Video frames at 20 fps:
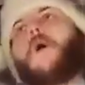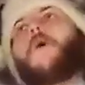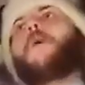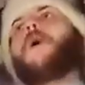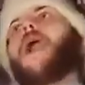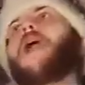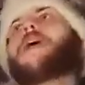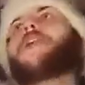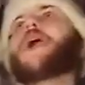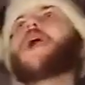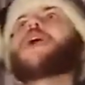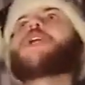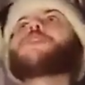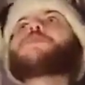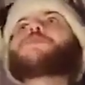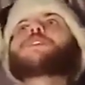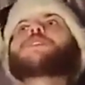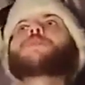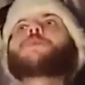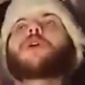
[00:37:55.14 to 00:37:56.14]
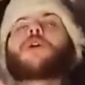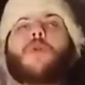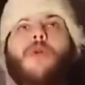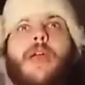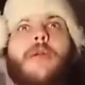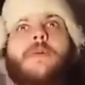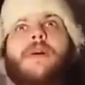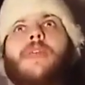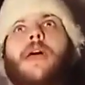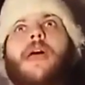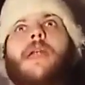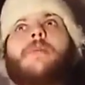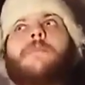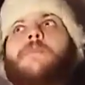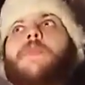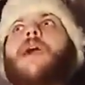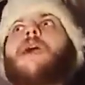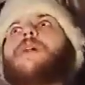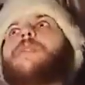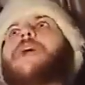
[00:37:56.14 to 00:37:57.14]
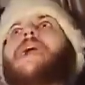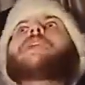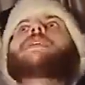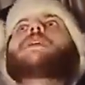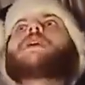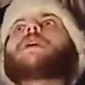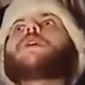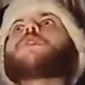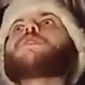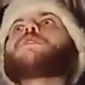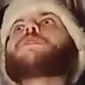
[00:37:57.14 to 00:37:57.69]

on earth would you agree with it? Then